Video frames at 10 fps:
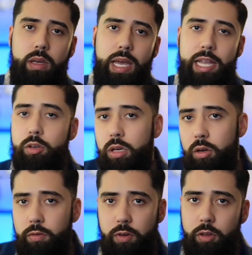And you can
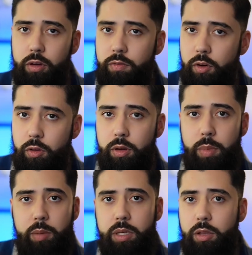go further and further.
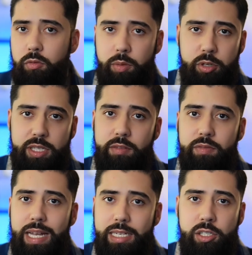Maybe a 3%
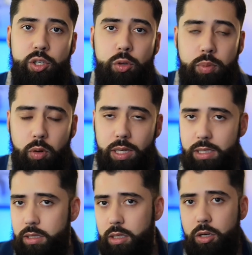flat is 2
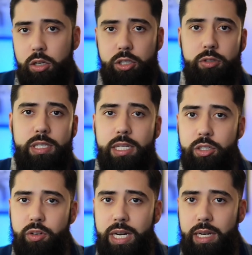points. It's going to cost you
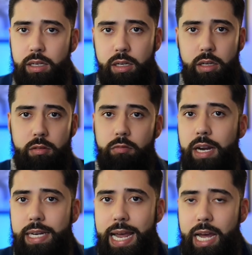$6,000
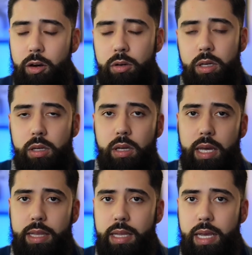right now,
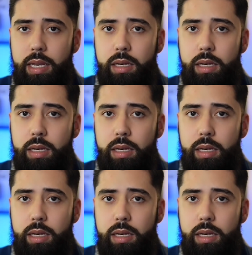and then